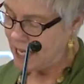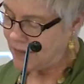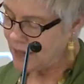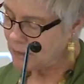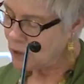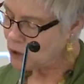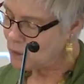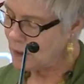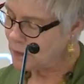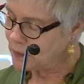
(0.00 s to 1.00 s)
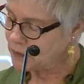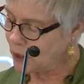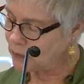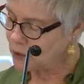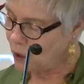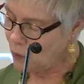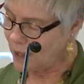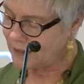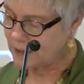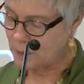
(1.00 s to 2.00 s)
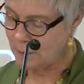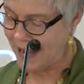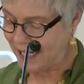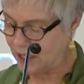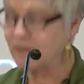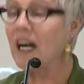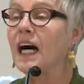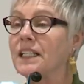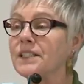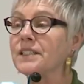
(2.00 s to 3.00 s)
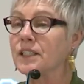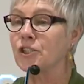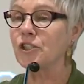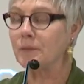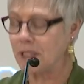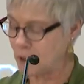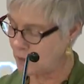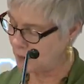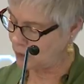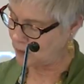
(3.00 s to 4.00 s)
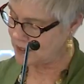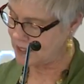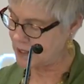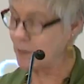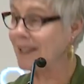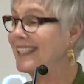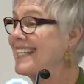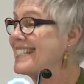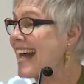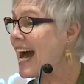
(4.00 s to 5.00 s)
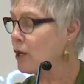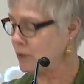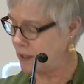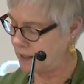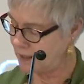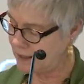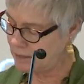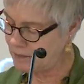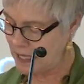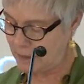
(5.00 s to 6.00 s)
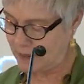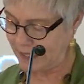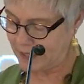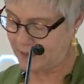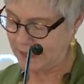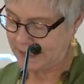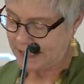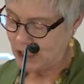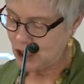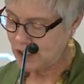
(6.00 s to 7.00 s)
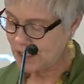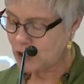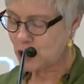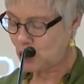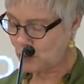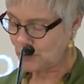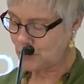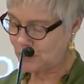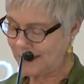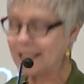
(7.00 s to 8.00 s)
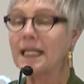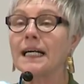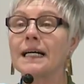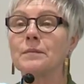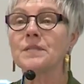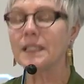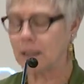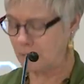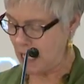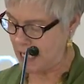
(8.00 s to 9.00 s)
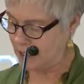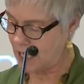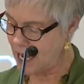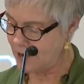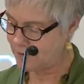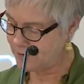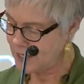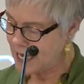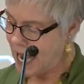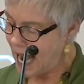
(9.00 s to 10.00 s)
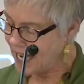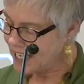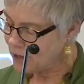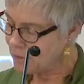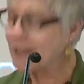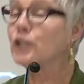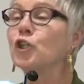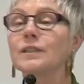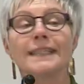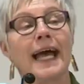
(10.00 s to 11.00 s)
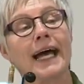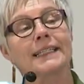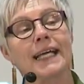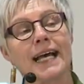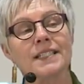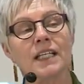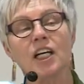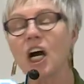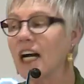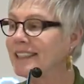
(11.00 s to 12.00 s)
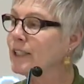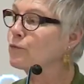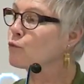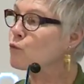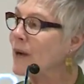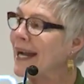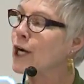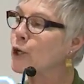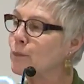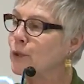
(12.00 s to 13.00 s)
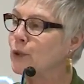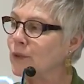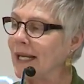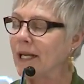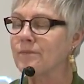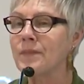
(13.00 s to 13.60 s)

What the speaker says: "that most people don't know what to make of us." She means people with disabilities out in public. She says, 2 or 3 times in my life, I have been looked at as a kind of rare beauty.